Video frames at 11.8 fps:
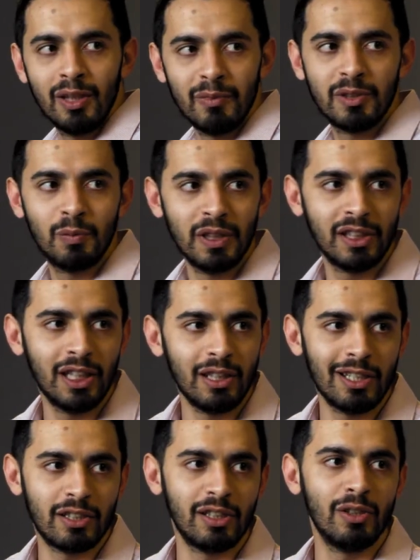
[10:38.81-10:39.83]
it's been 10
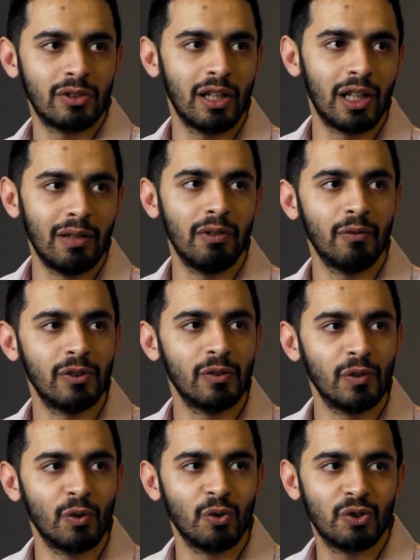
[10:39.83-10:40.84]
years and you start living with the
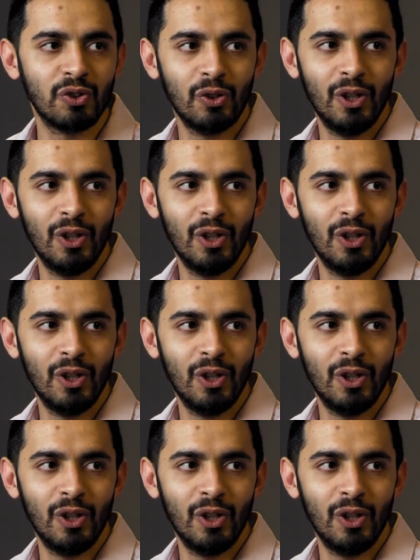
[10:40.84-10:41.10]
rules.